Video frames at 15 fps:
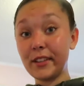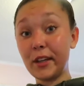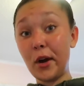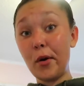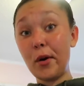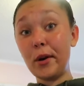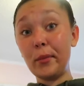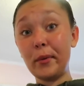
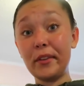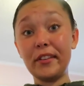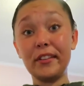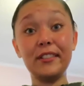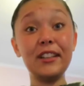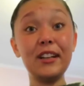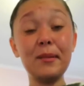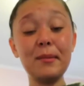Going with a
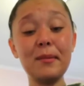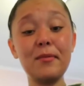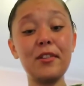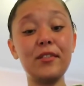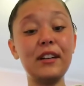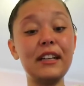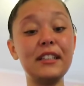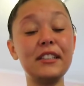little bit more
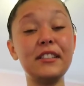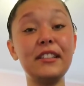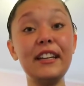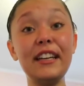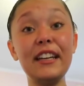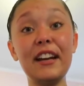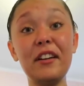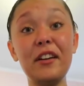
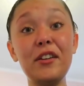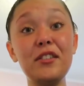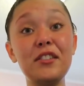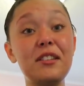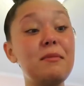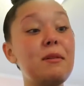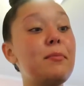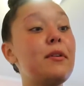Vaseline. I know you see
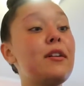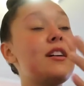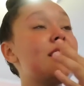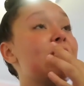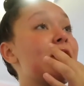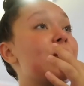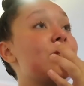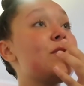me put it on
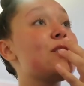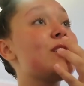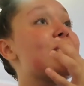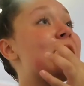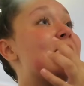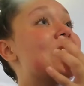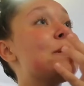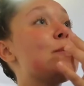like four
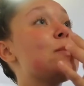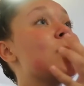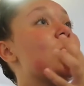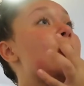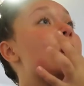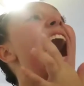times.